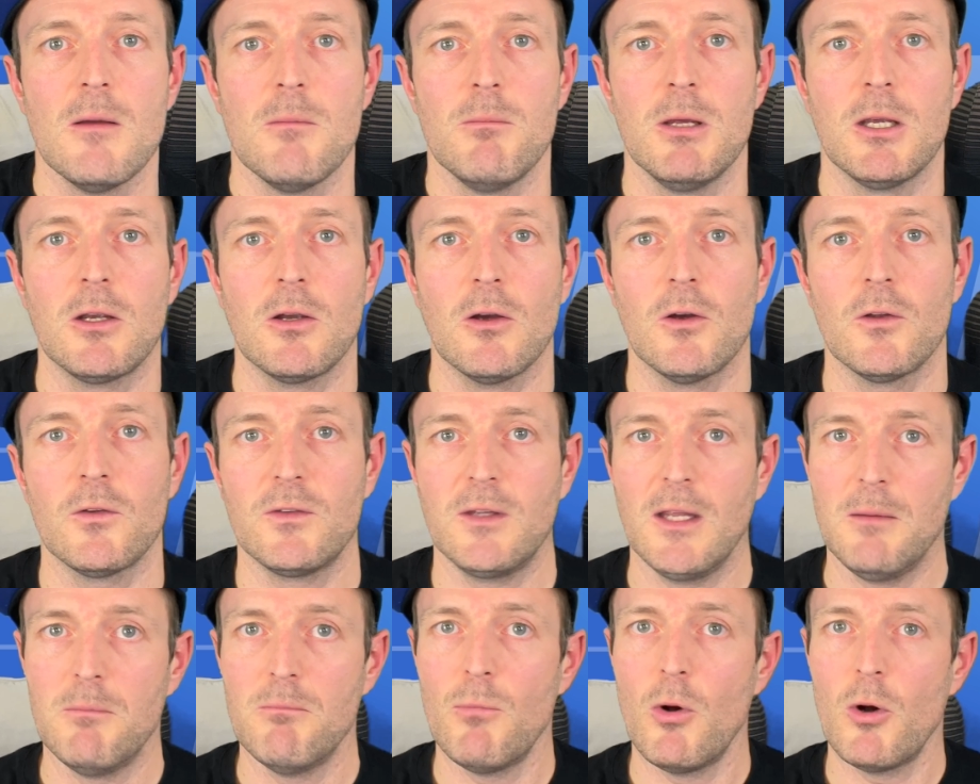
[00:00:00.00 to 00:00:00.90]
because
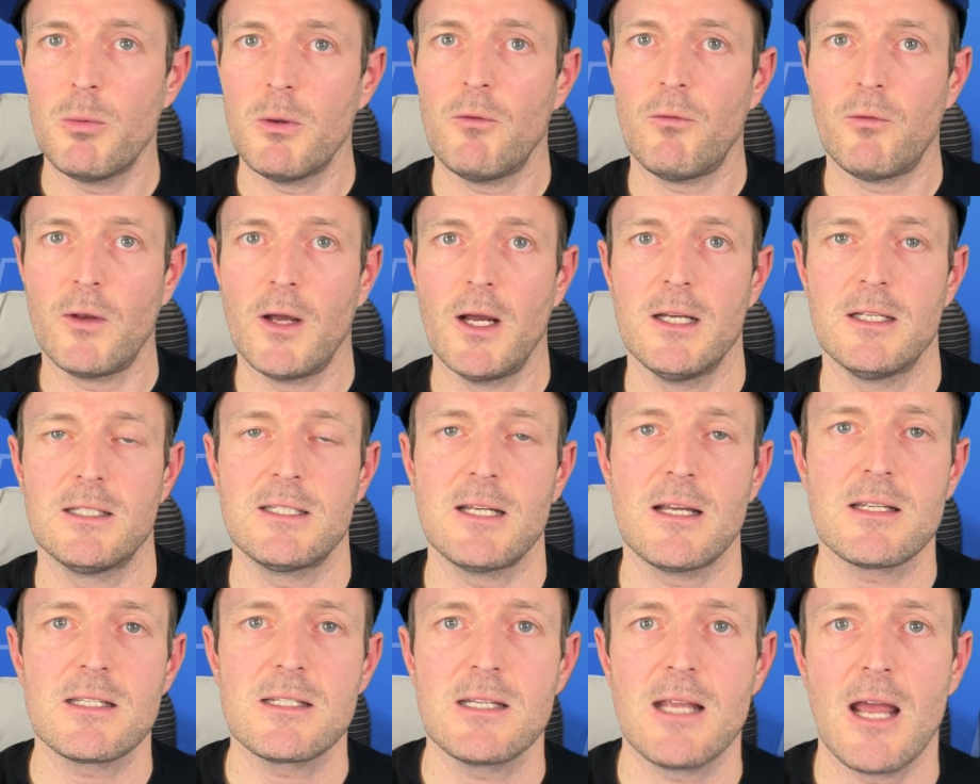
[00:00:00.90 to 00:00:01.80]
then MobiFlight
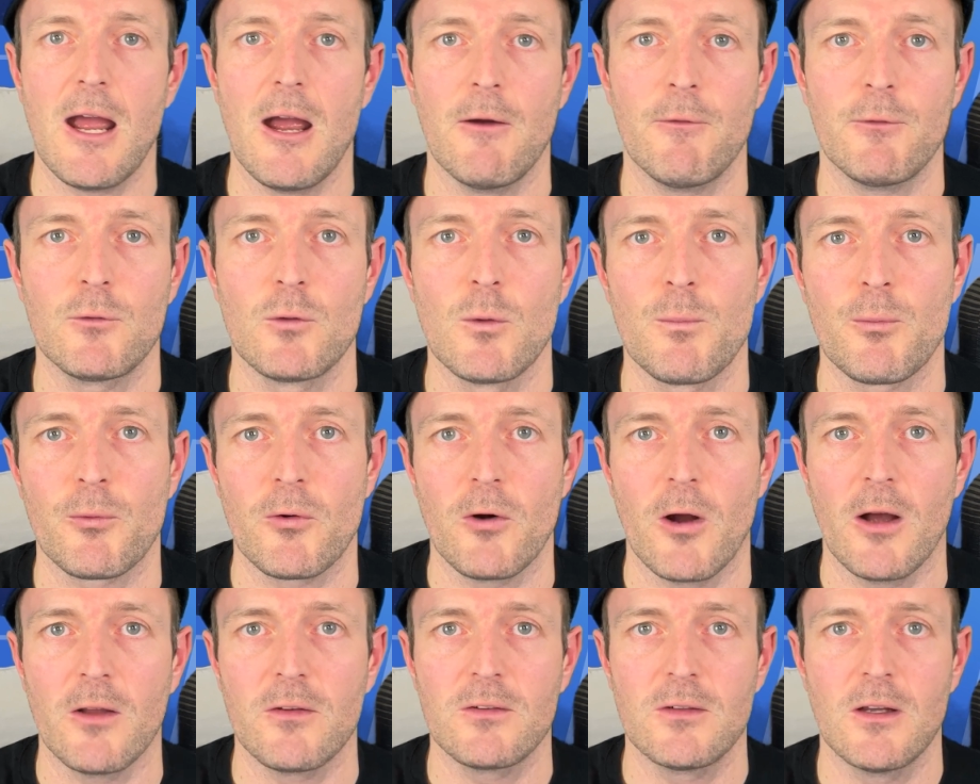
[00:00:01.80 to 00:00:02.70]
doesn't have to
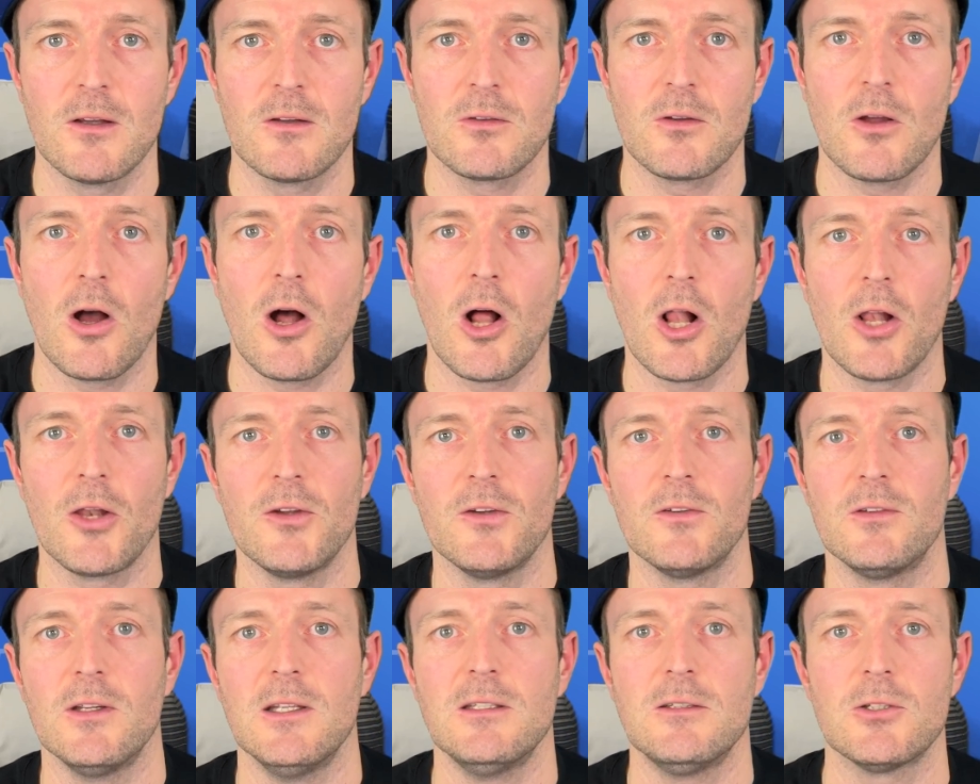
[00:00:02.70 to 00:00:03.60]
process all
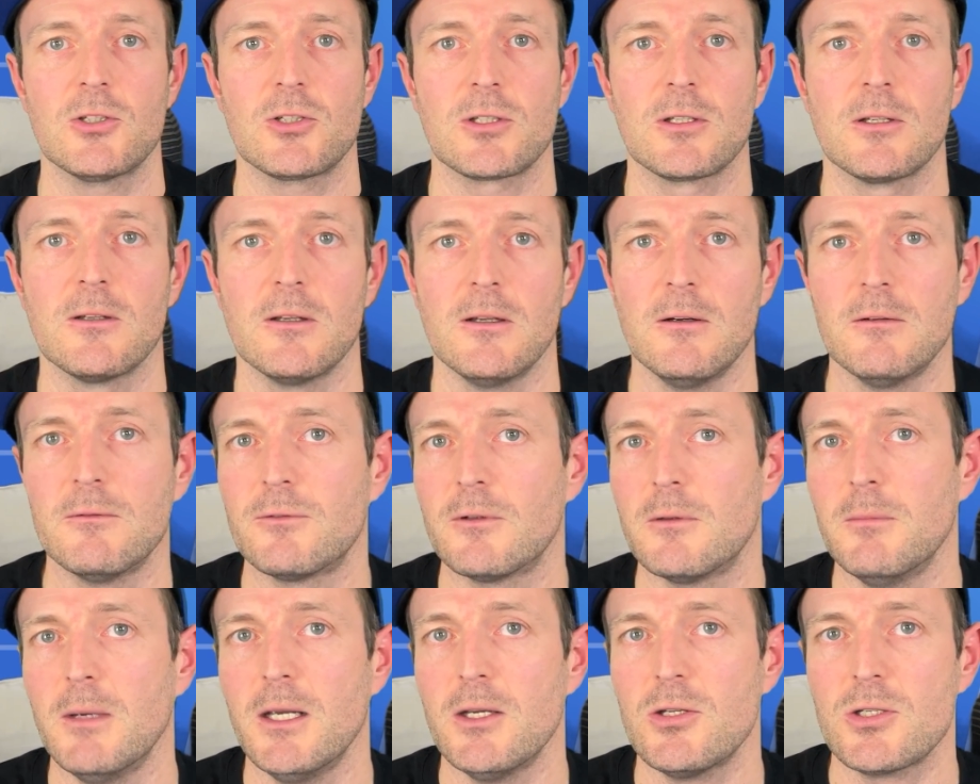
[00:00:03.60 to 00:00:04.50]
this additional
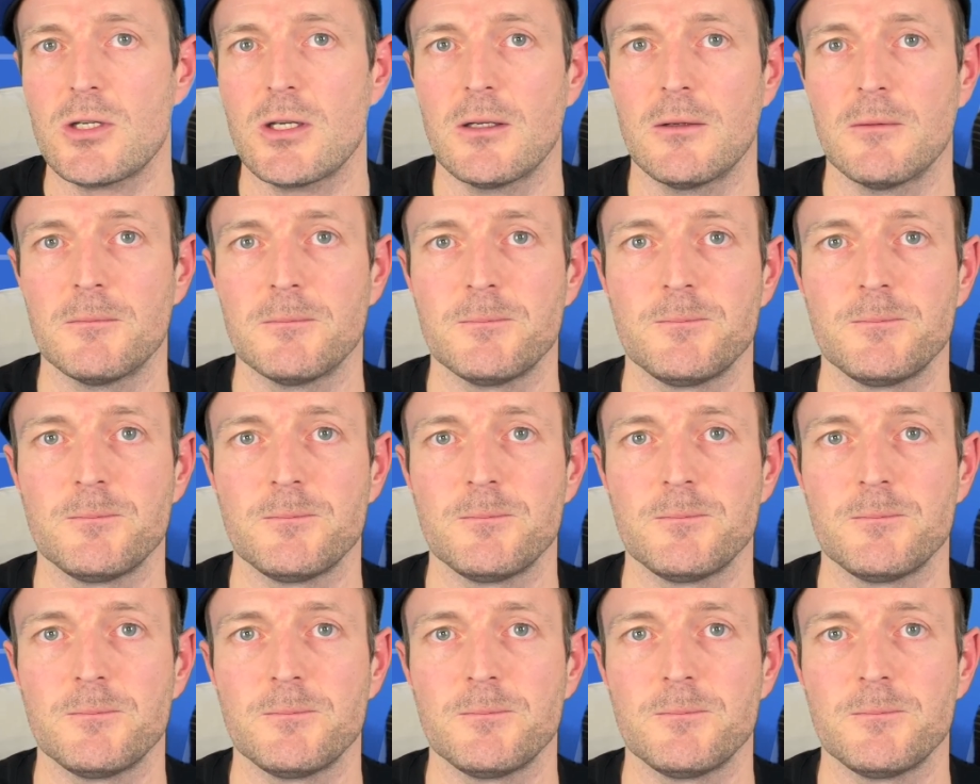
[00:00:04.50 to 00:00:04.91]
information